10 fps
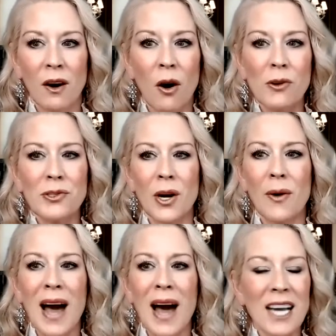Also,
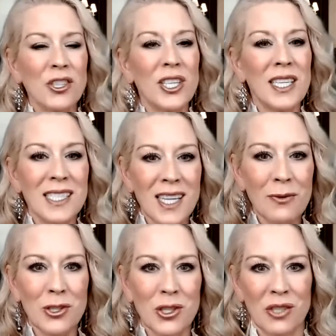action
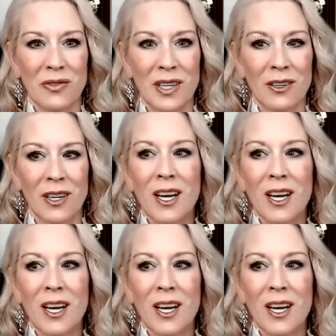extinguishes fear.